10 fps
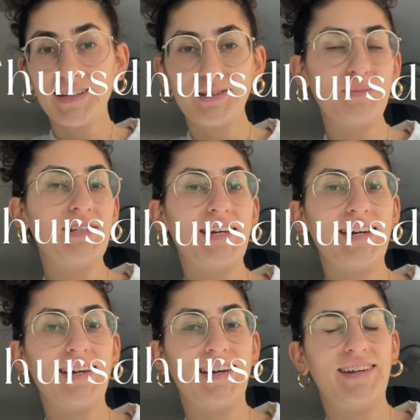gloomy
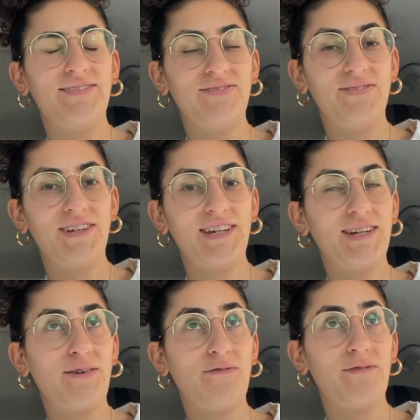day and I'm
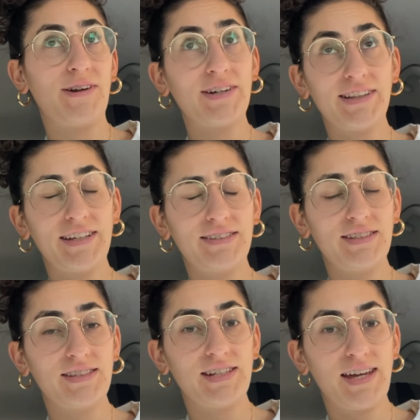being very lazy
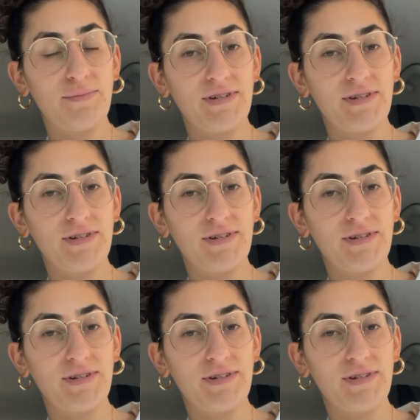today